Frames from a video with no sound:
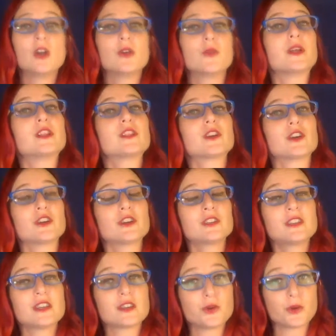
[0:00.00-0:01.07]
We learned
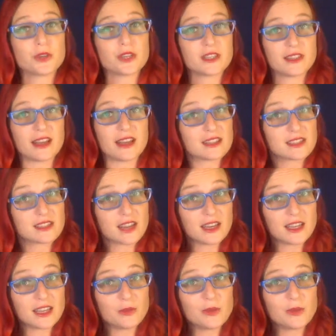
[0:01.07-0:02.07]
that according to that study,